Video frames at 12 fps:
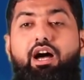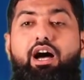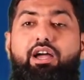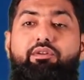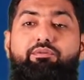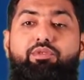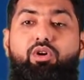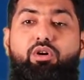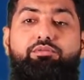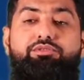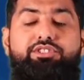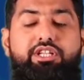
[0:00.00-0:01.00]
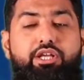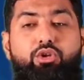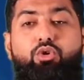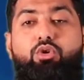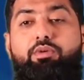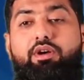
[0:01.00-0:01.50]
I am from Sri
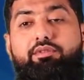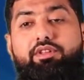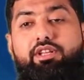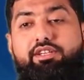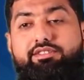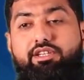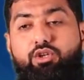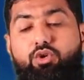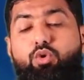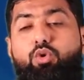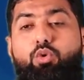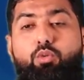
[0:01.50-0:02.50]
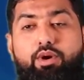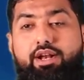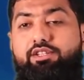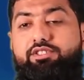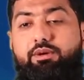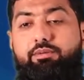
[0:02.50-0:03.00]
Guru Krupa Vidya Sankul,
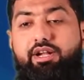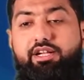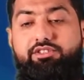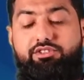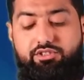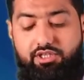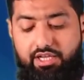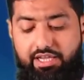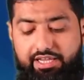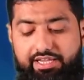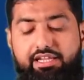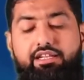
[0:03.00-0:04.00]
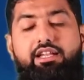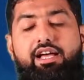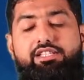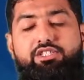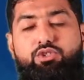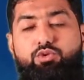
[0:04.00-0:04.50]
Varacha branch. In
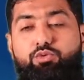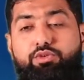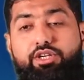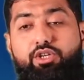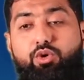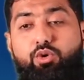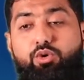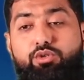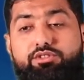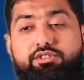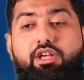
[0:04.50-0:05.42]
last two videos,